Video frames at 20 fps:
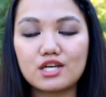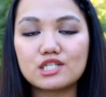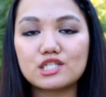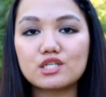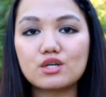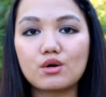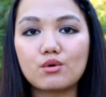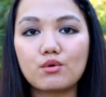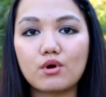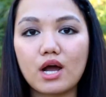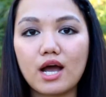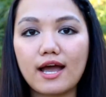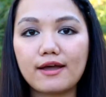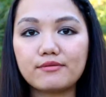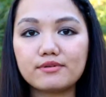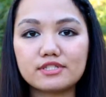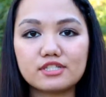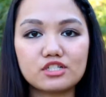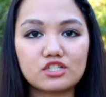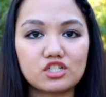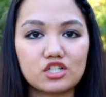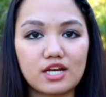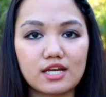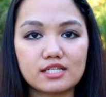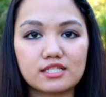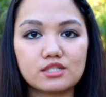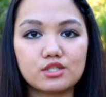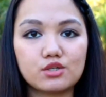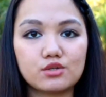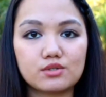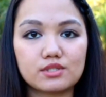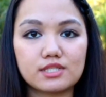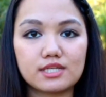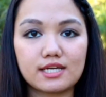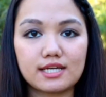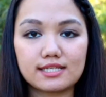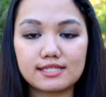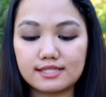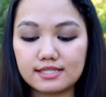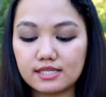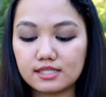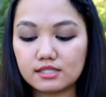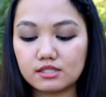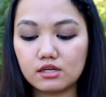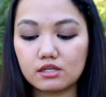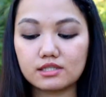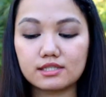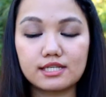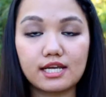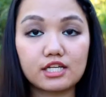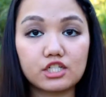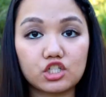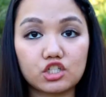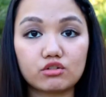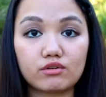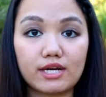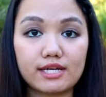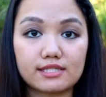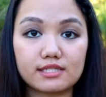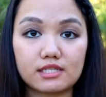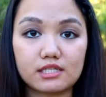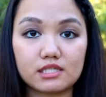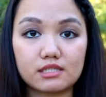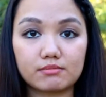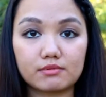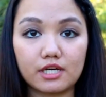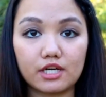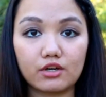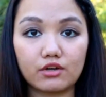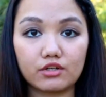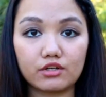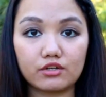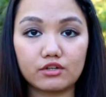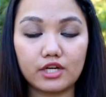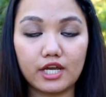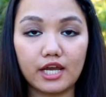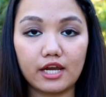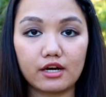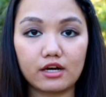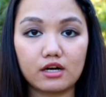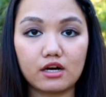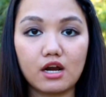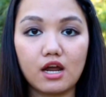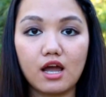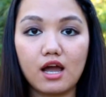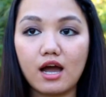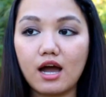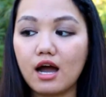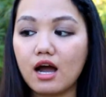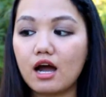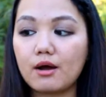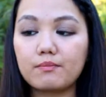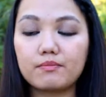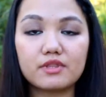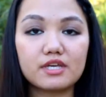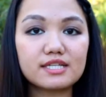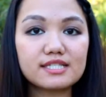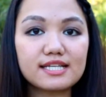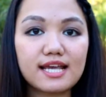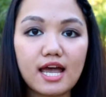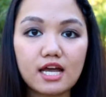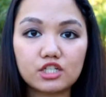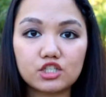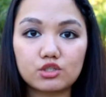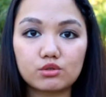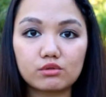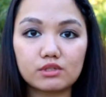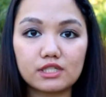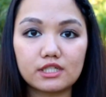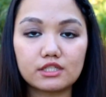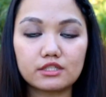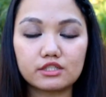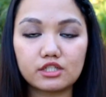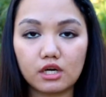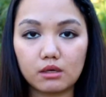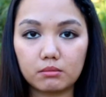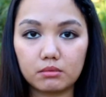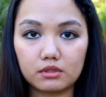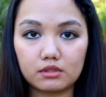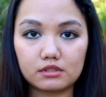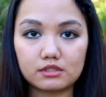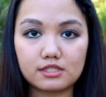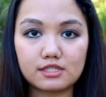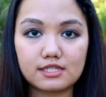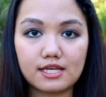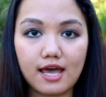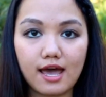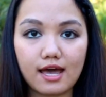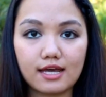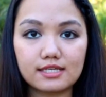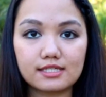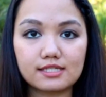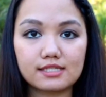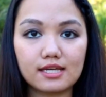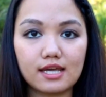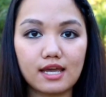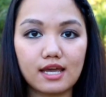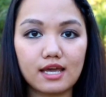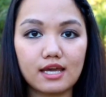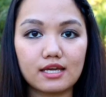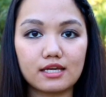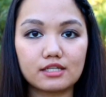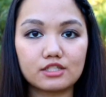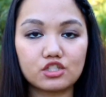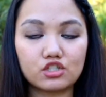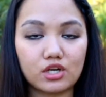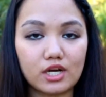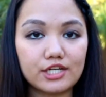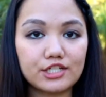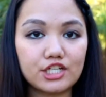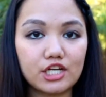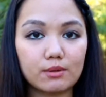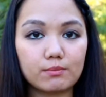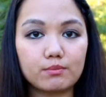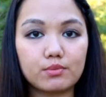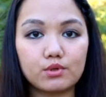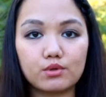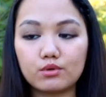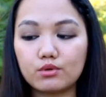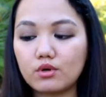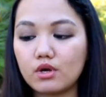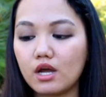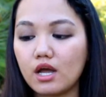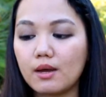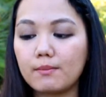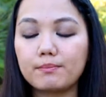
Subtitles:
So I would suggest using a sea salt texturizing spray on your hair. This actually doubles as a dry shampoo.